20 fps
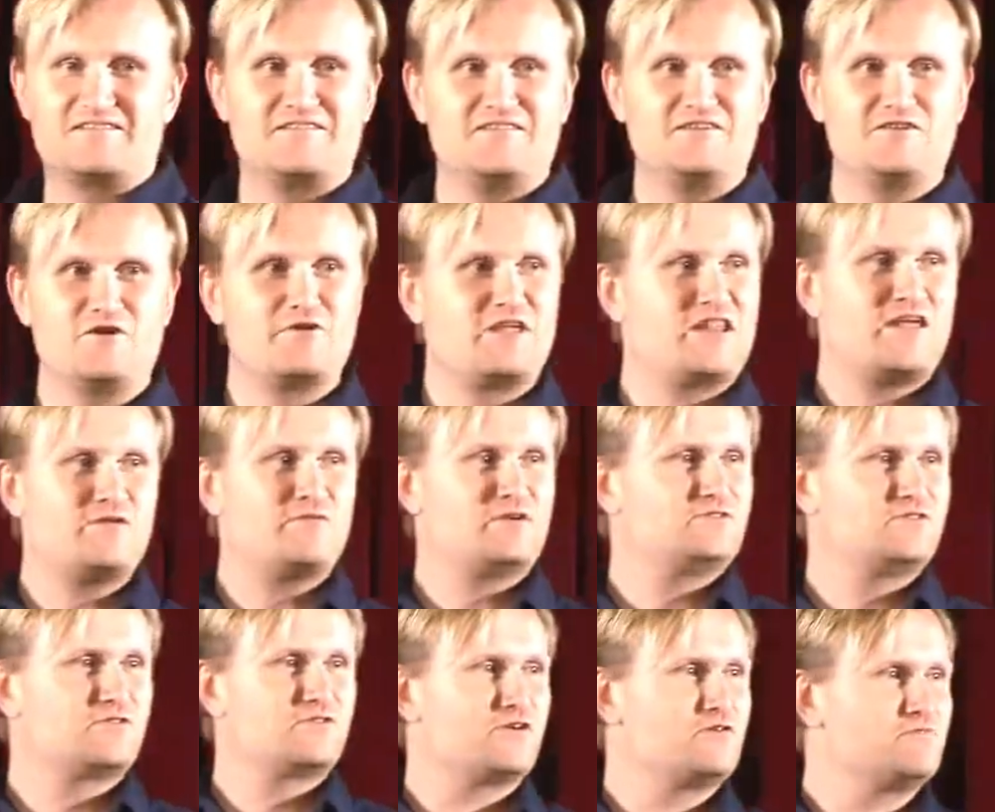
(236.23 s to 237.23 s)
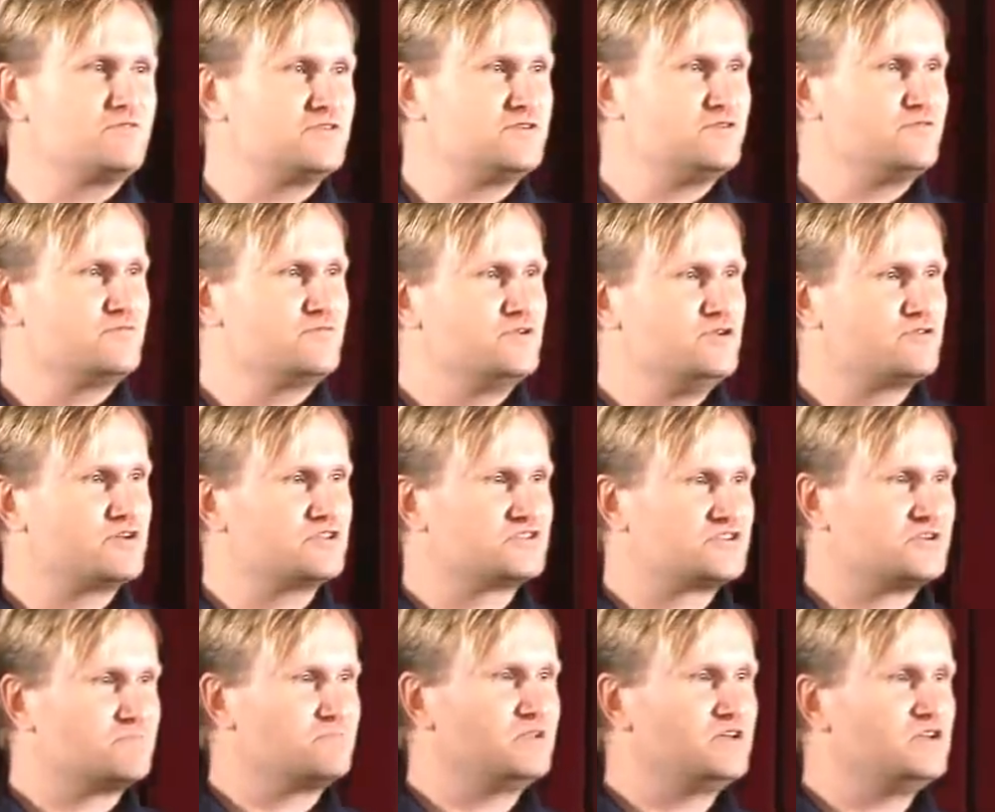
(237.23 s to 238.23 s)
You don't need anyone to agree with you. You can
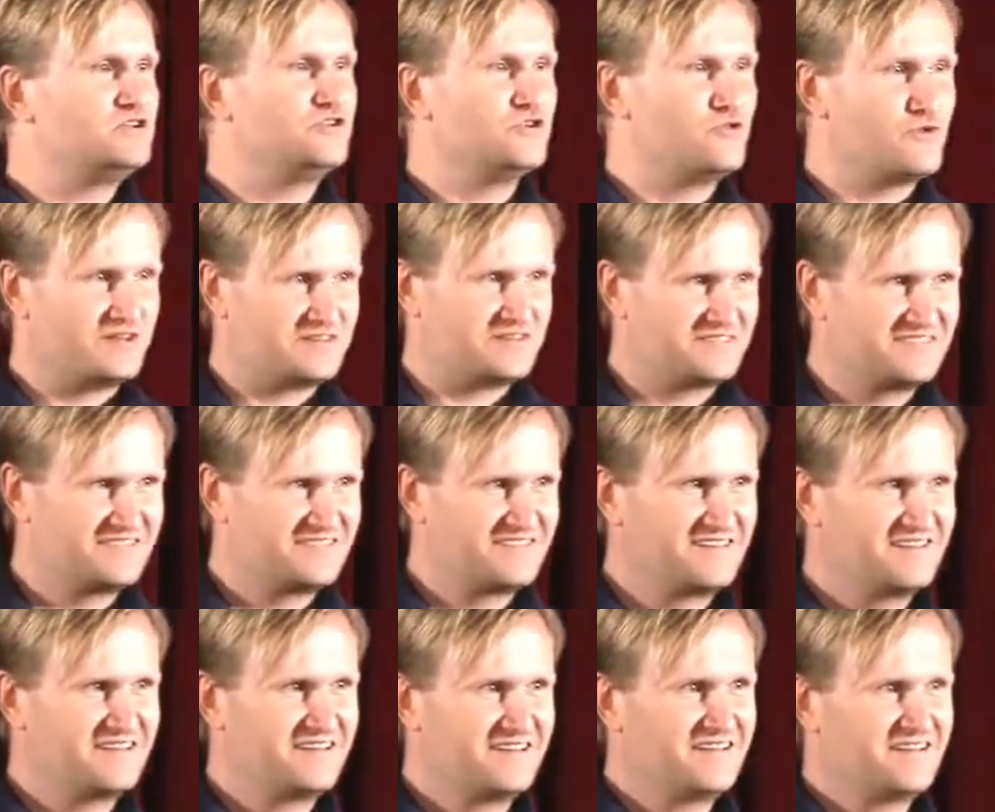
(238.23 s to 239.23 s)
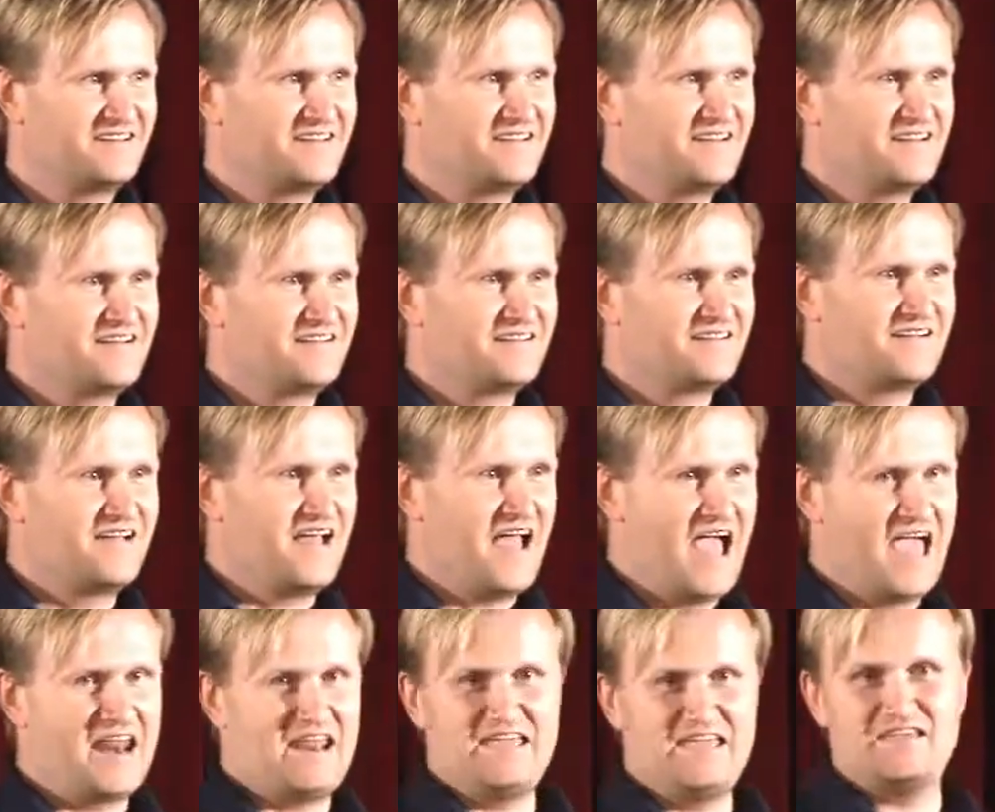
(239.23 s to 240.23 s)
simply do it.
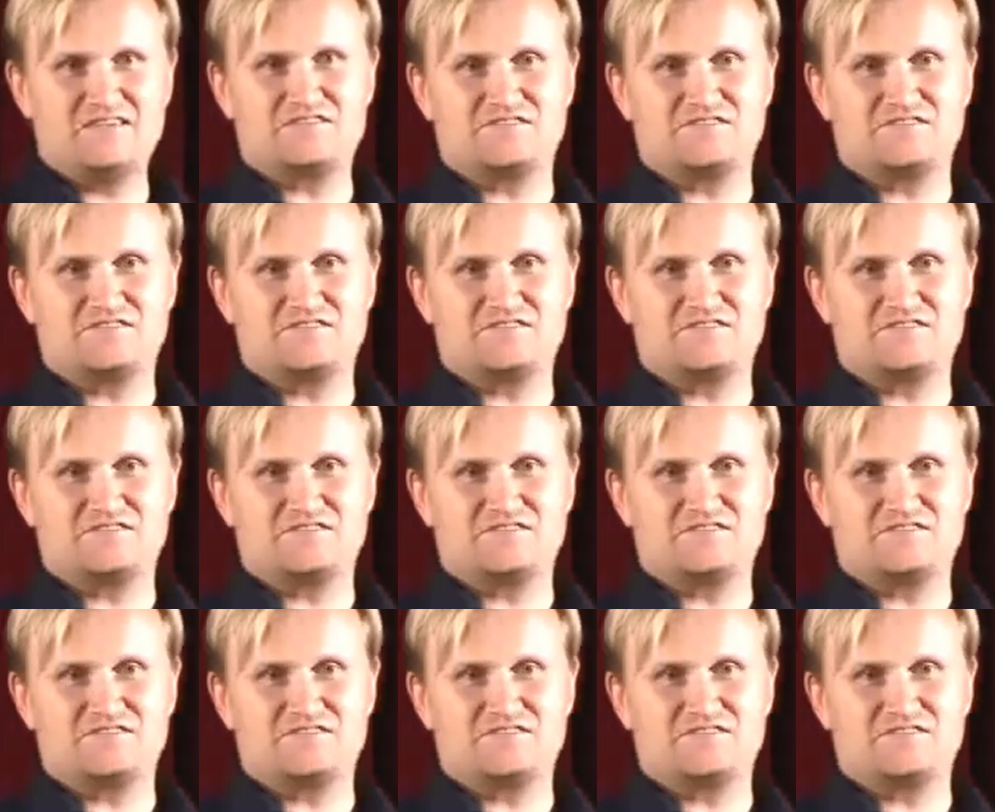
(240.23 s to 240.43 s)
And it is